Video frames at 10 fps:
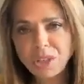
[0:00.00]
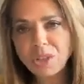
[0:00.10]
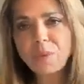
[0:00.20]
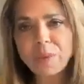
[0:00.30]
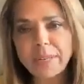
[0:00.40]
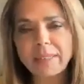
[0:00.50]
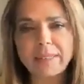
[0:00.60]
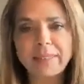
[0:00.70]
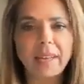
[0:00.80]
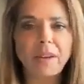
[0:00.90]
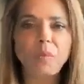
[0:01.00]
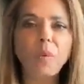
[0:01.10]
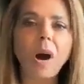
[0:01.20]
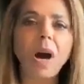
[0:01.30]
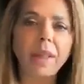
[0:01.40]
Do we understand
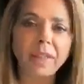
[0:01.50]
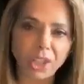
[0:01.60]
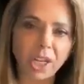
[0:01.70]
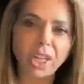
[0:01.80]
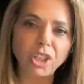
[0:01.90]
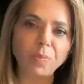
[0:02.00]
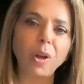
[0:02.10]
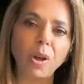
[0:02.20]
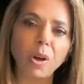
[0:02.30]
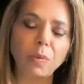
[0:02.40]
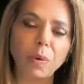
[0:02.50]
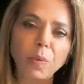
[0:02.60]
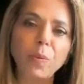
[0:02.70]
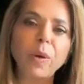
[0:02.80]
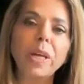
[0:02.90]
why the change bloc,
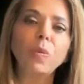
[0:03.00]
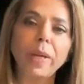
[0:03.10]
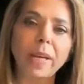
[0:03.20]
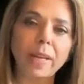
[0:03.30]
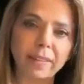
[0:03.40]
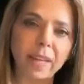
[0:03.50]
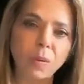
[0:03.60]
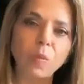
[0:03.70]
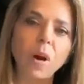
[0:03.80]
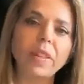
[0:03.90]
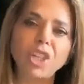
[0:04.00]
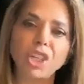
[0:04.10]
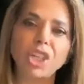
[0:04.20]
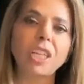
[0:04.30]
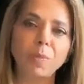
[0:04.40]
will we understand why the
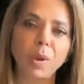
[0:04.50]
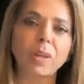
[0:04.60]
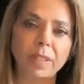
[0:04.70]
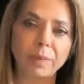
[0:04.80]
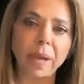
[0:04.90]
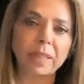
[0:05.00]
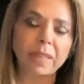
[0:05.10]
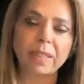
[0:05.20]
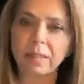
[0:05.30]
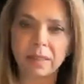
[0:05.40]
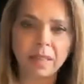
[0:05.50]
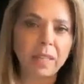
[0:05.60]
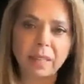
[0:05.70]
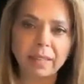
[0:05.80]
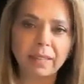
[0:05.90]
change bloc has backed
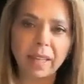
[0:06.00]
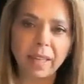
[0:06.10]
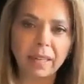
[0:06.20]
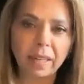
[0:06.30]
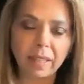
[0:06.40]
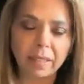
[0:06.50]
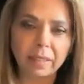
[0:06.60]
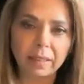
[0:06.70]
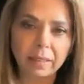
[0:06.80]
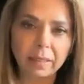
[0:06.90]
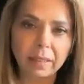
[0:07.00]
this candidate?